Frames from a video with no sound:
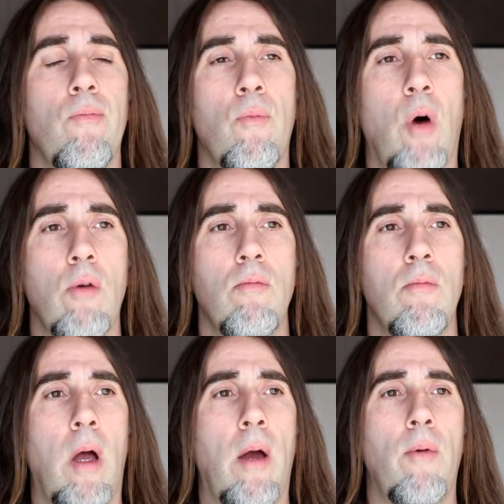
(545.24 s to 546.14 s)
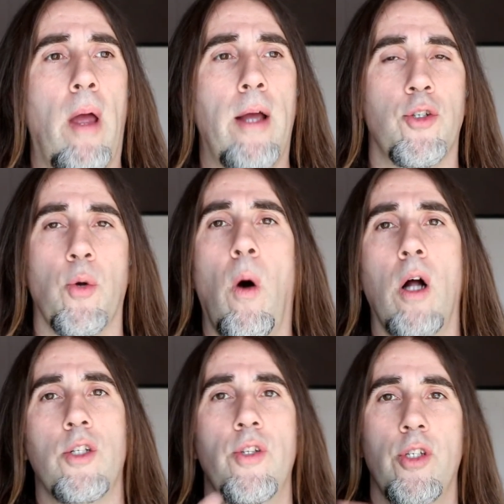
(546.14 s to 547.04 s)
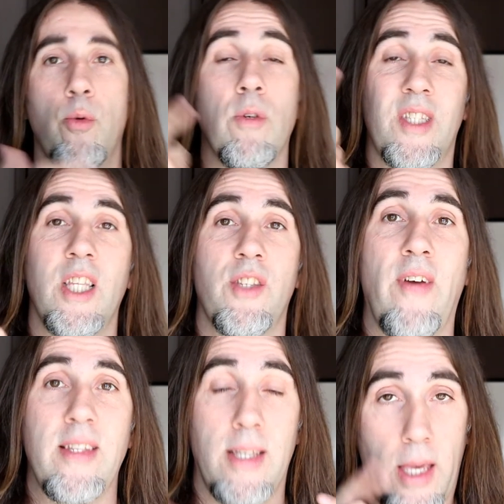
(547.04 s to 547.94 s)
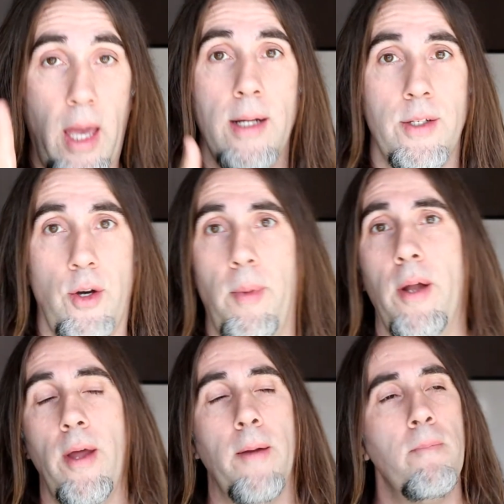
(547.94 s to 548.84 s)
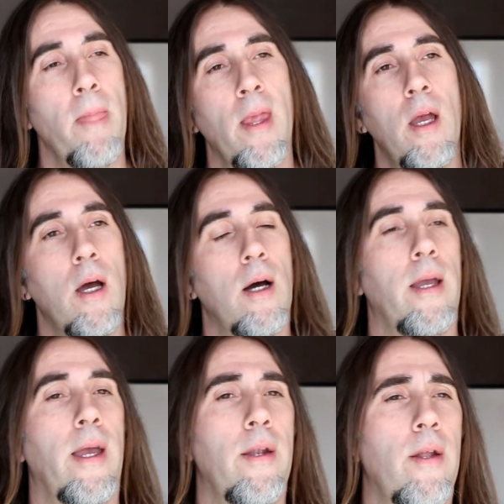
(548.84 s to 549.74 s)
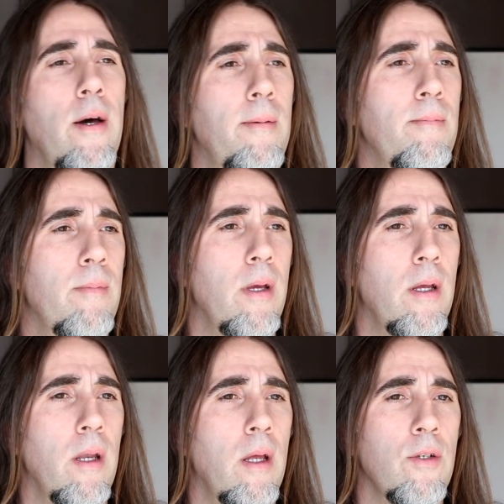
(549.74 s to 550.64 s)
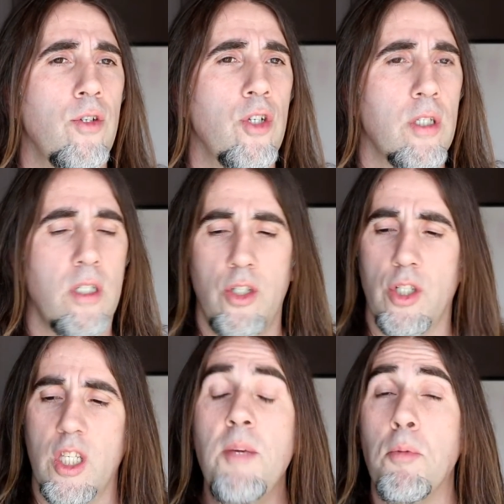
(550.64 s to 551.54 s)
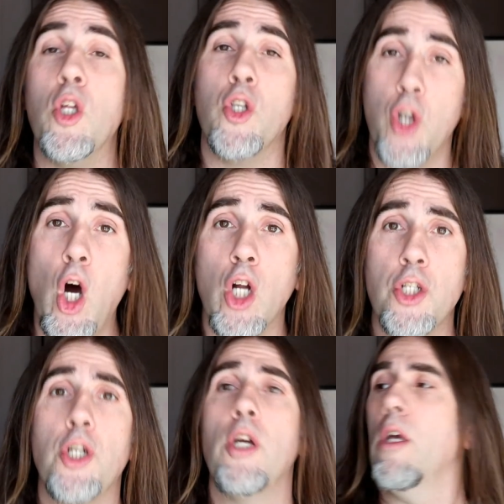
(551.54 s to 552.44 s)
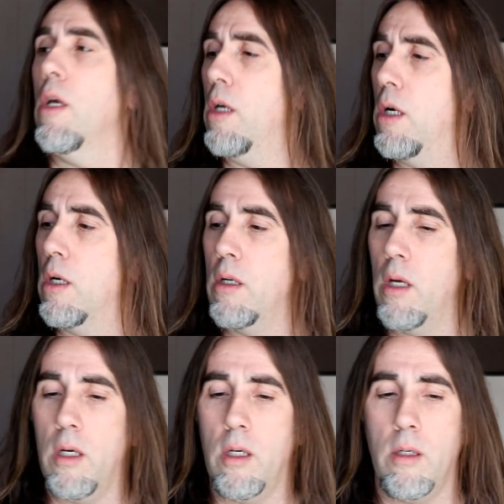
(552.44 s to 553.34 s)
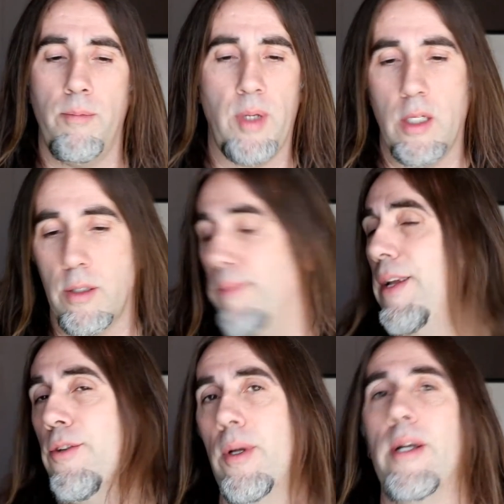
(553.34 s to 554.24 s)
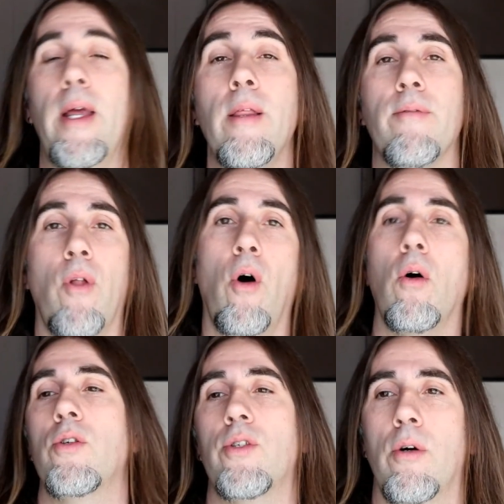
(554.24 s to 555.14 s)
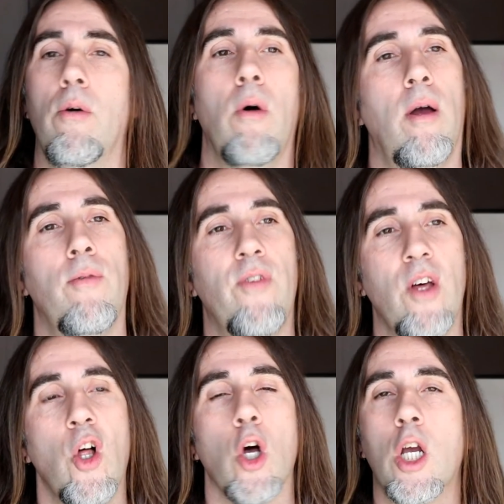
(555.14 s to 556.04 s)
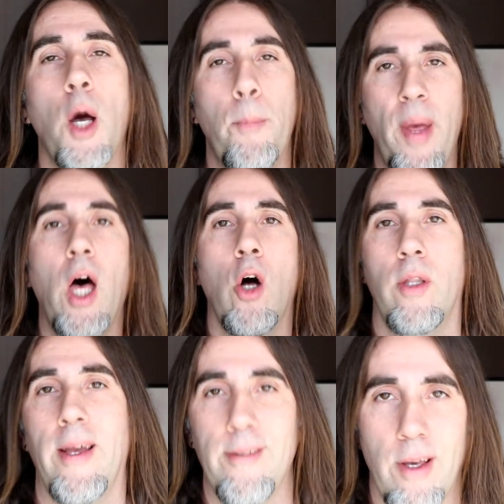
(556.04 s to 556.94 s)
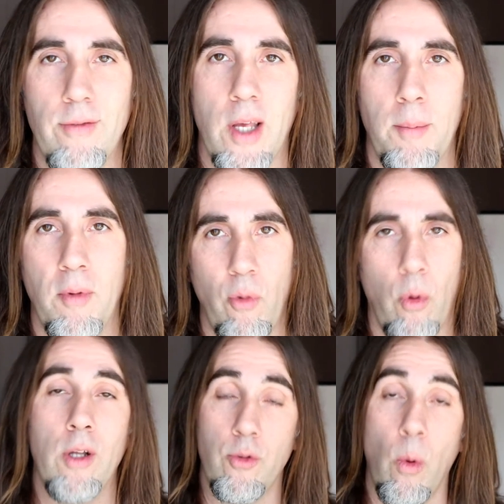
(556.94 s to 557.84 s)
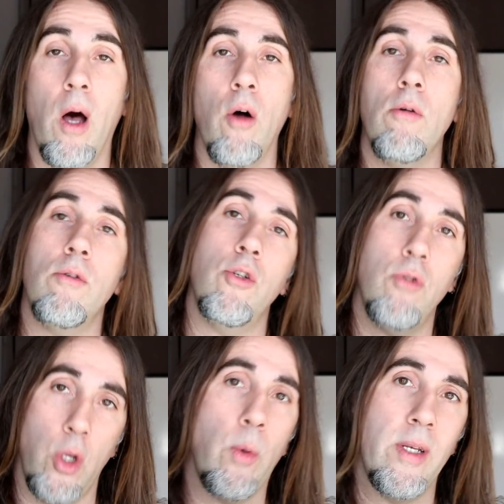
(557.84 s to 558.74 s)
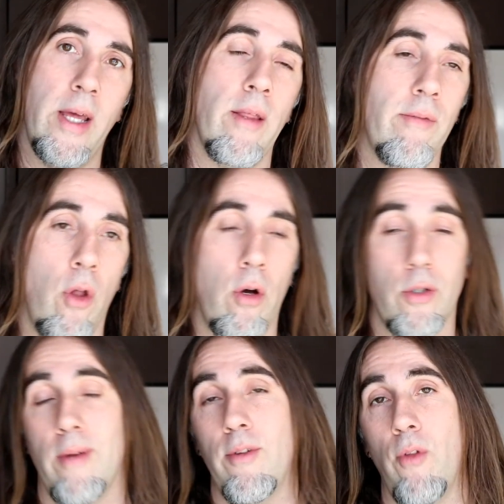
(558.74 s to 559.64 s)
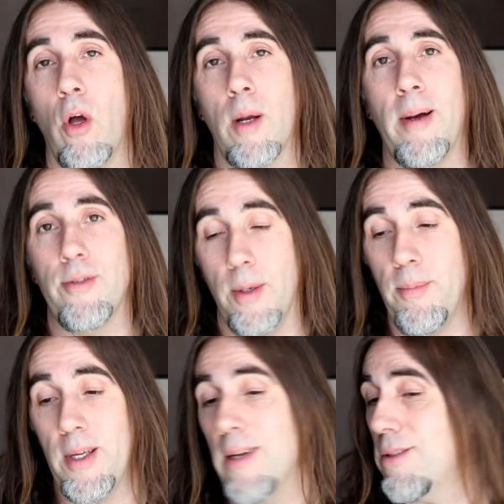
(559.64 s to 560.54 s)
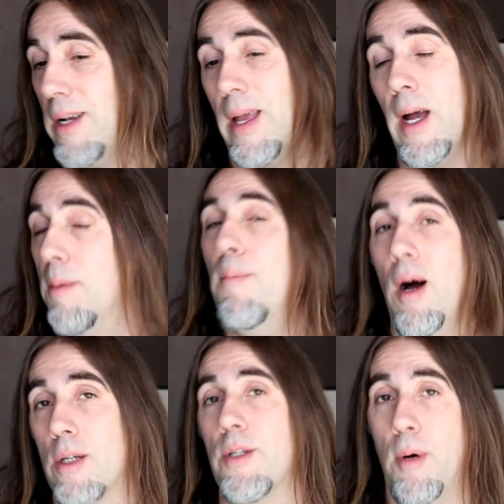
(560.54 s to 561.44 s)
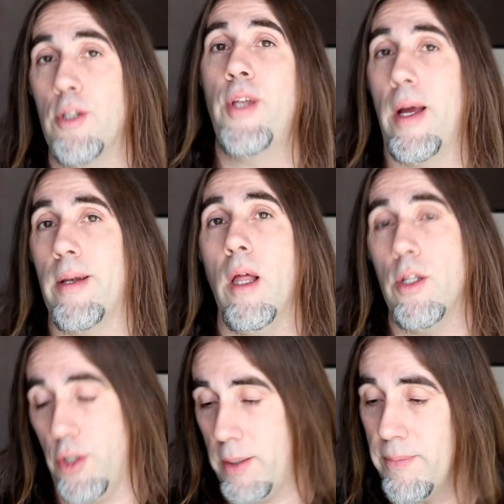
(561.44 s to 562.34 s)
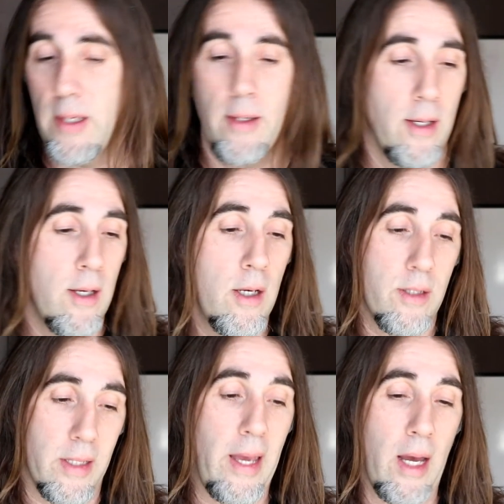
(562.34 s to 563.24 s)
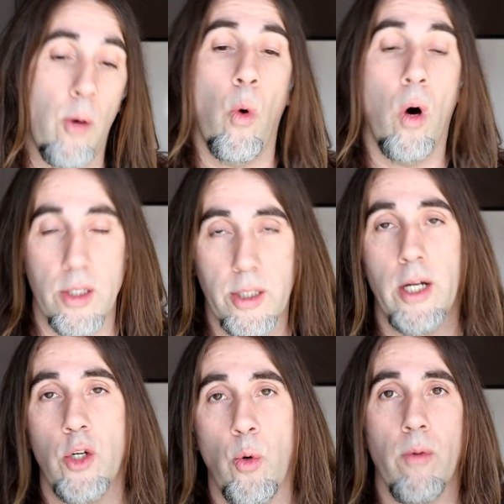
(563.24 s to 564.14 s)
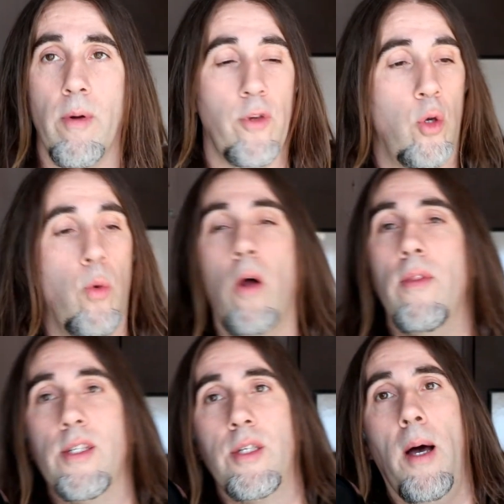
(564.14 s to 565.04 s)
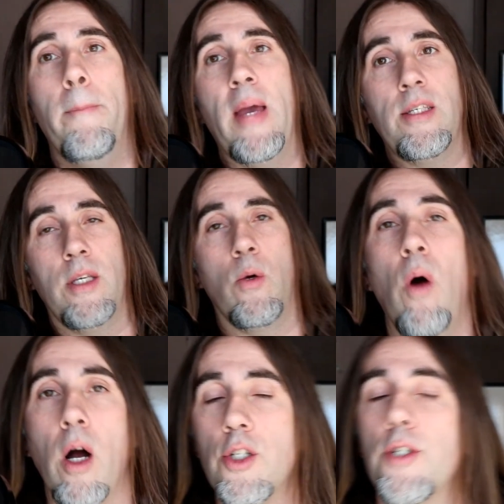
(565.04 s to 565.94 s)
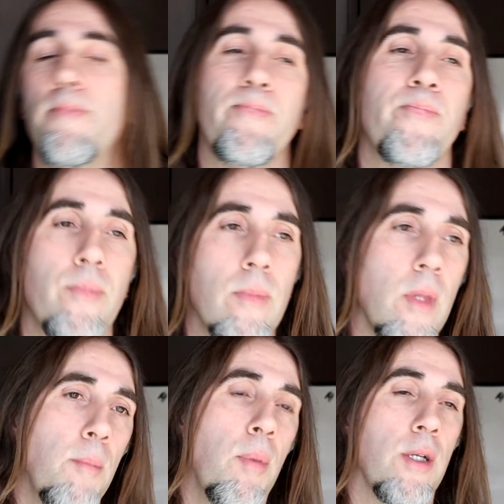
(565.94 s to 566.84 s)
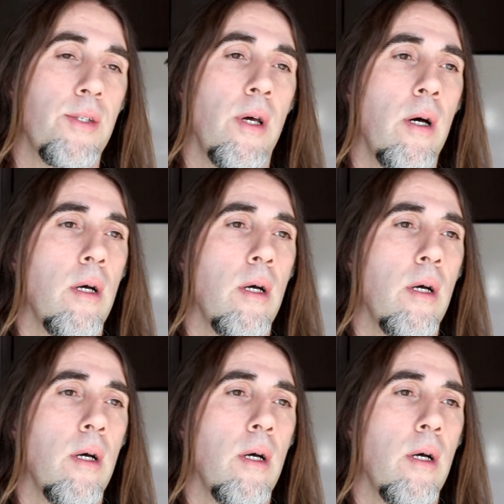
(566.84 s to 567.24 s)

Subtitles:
Well, as you're watching this, you won't see the faith again until Monday. And just keep you in touch because I'm not doing a daily vlog, so I feel compelled, as I've said before as well, to do a daily vlog. So I have to vlog about something. Yesterday, I unboxed a bunch of technology. Today, I was going to do a review on this amazing watch, but...